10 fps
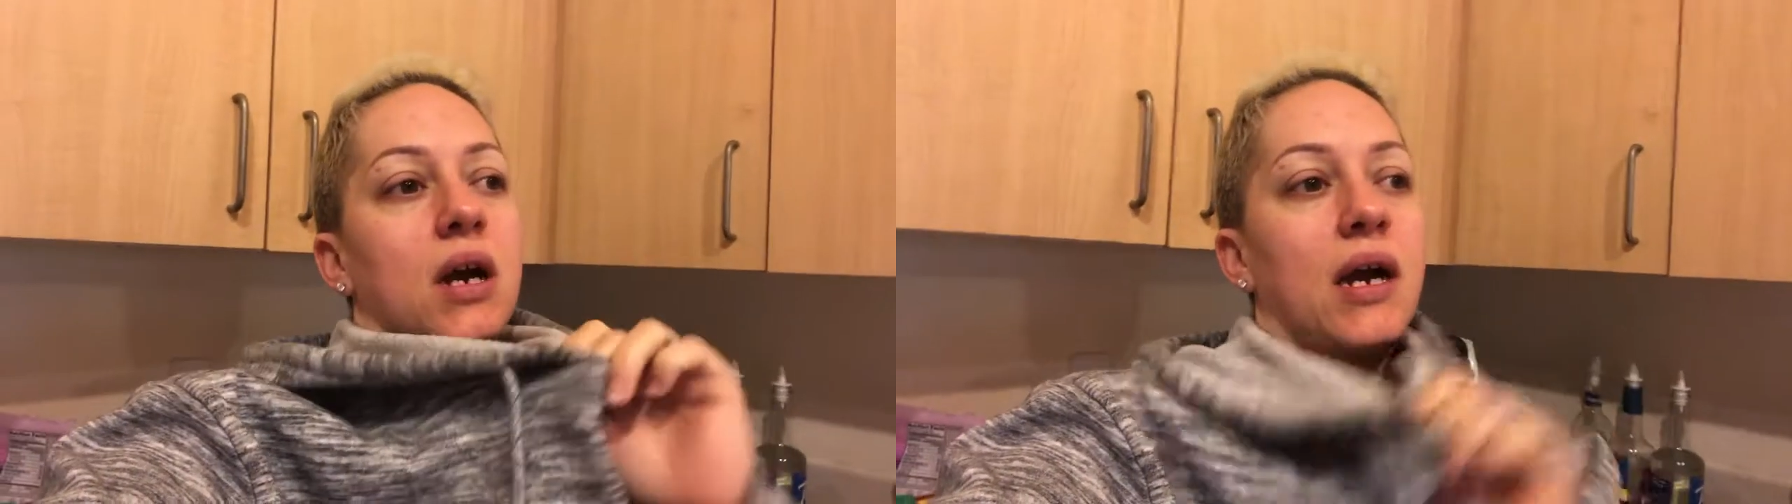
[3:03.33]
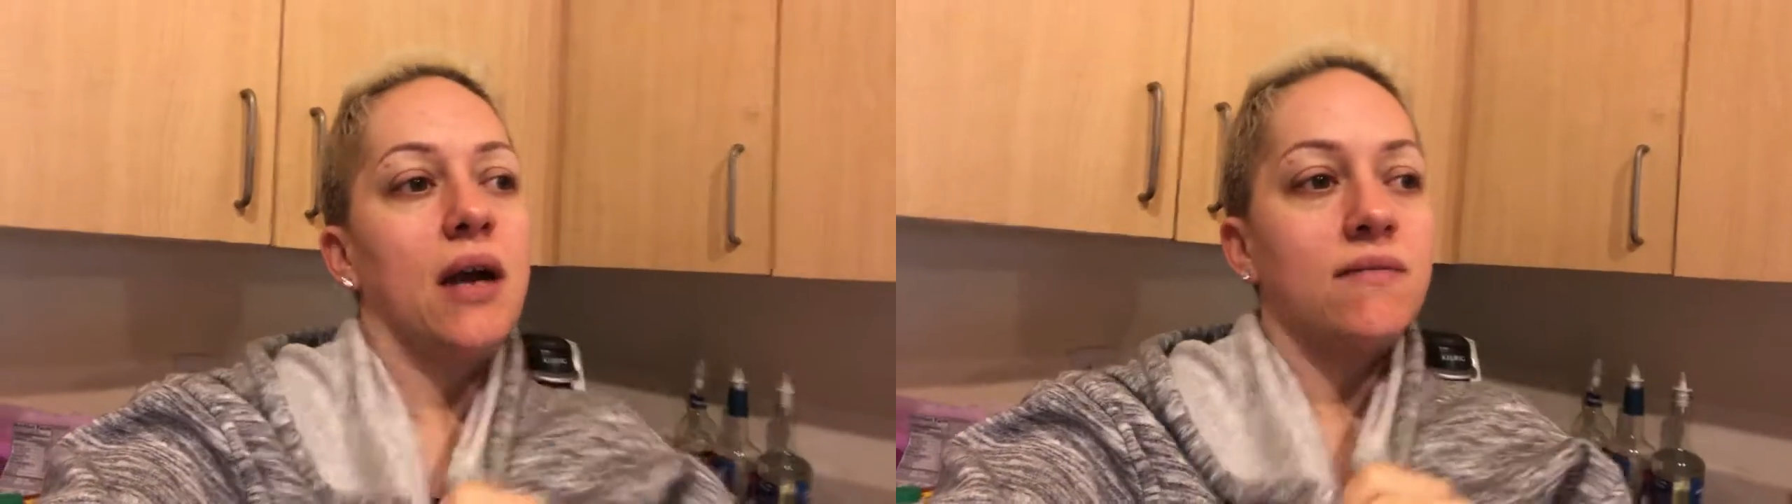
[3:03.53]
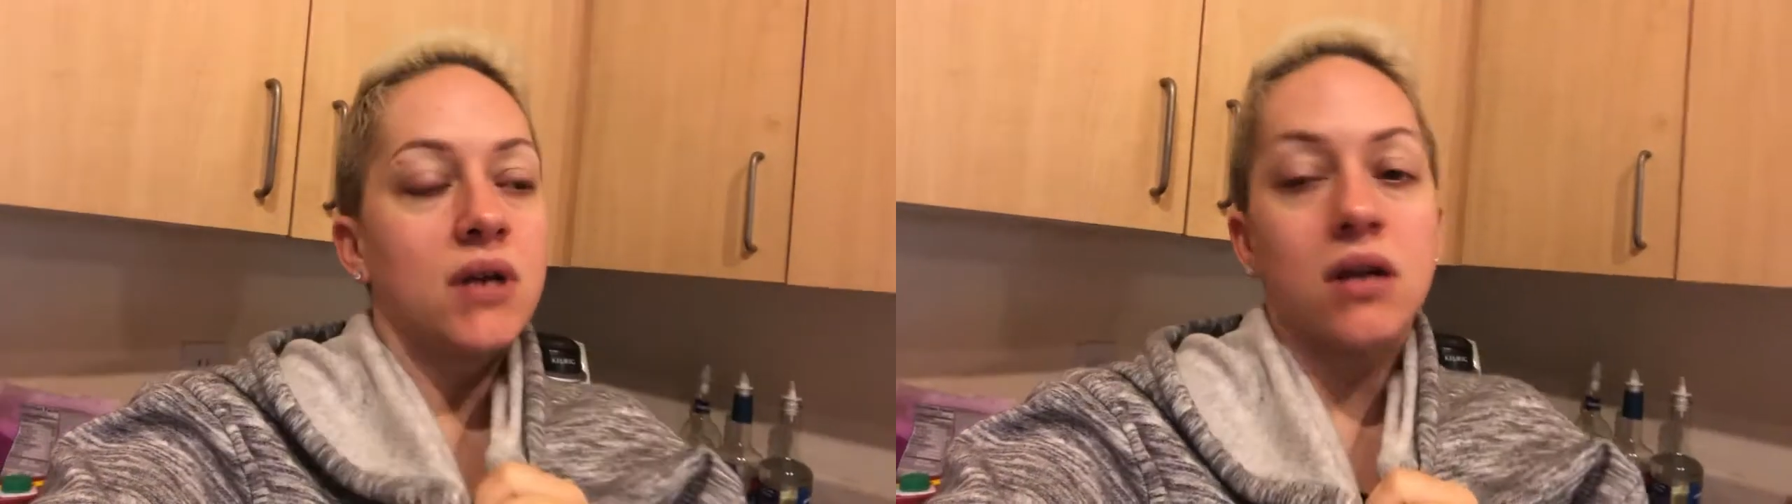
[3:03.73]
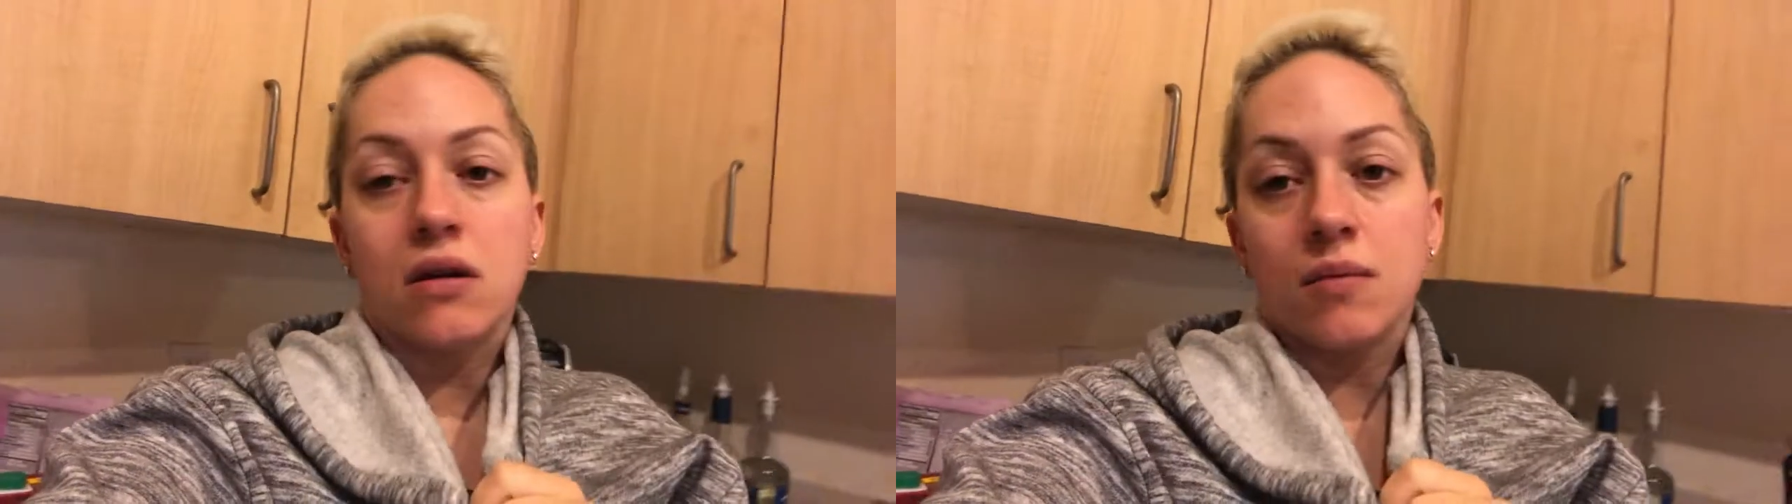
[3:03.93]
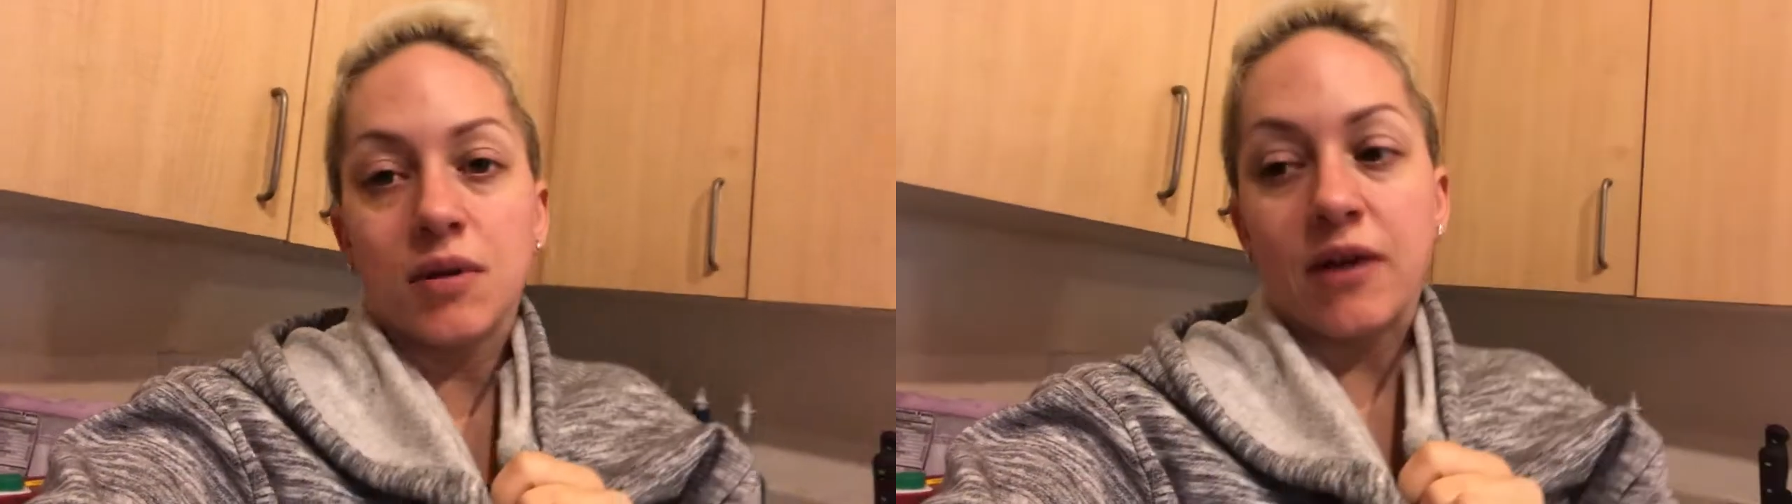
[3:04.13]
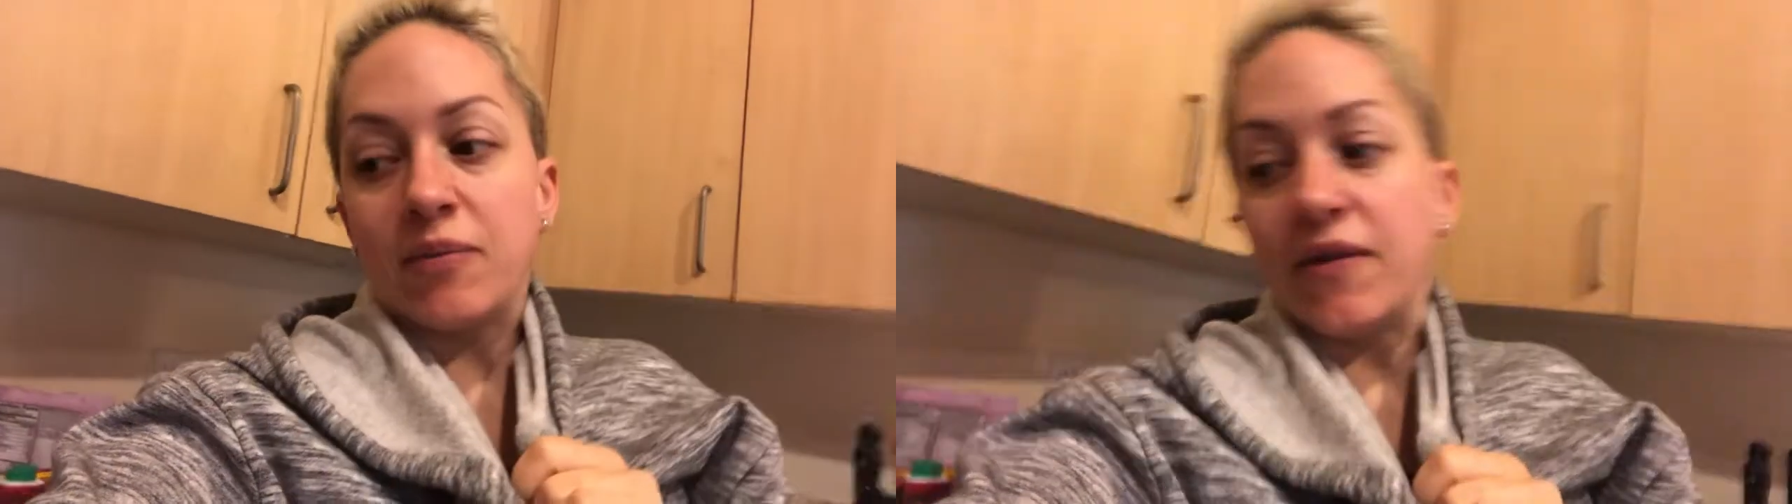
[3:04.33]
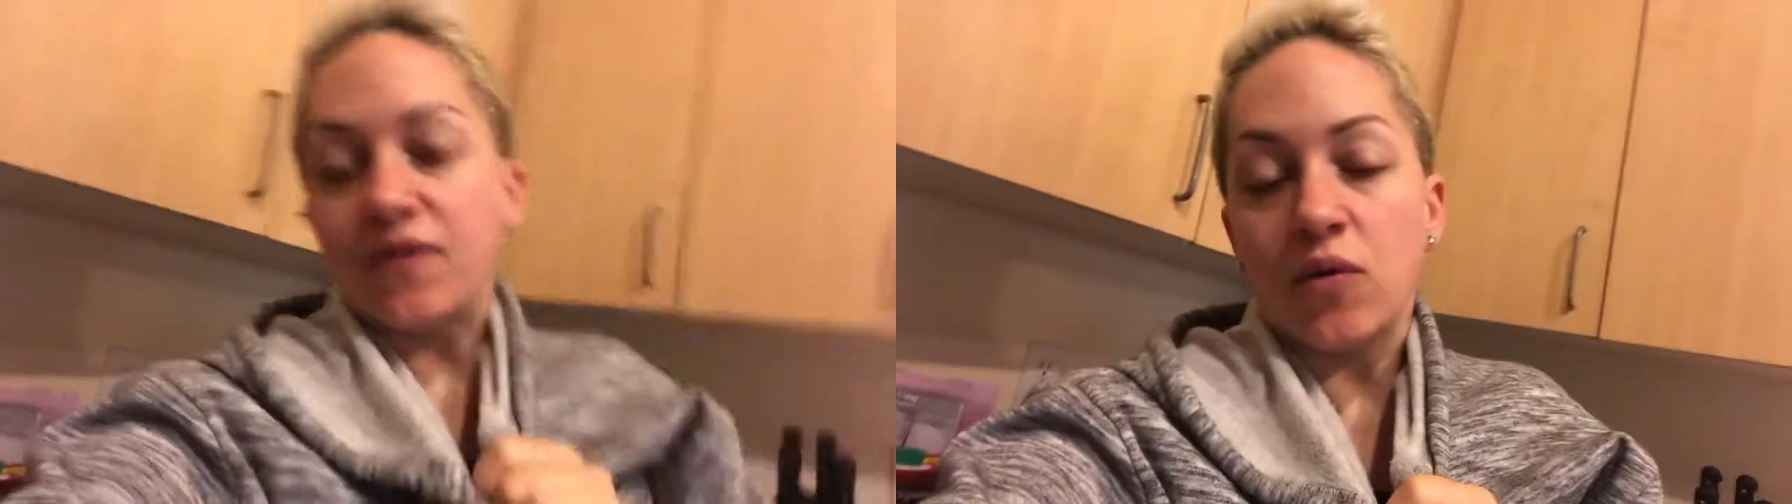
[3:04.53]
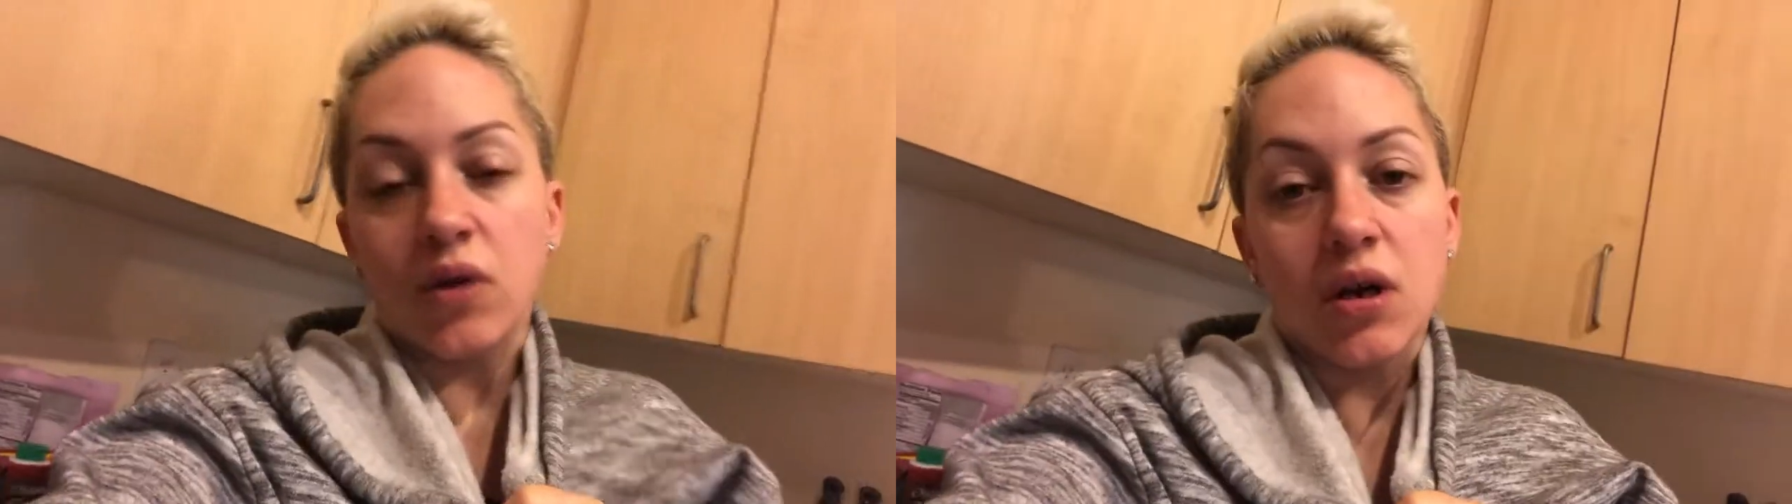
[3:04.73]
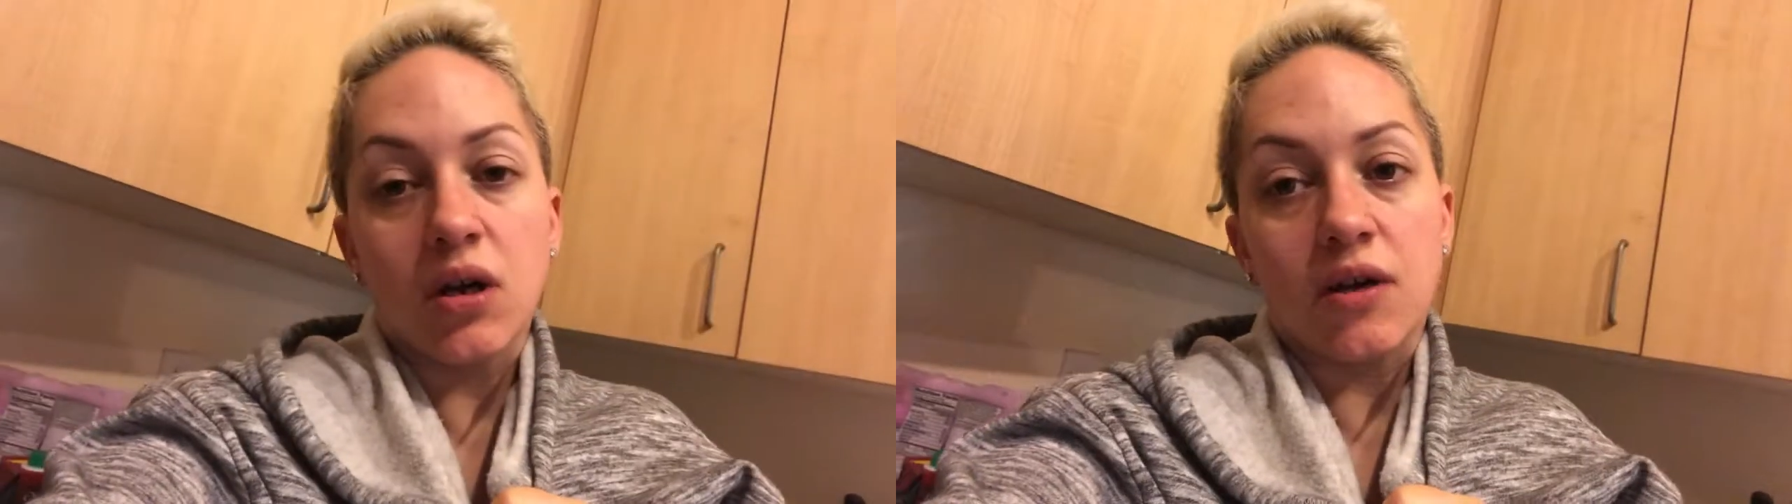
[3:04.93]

I have done Herbalife before.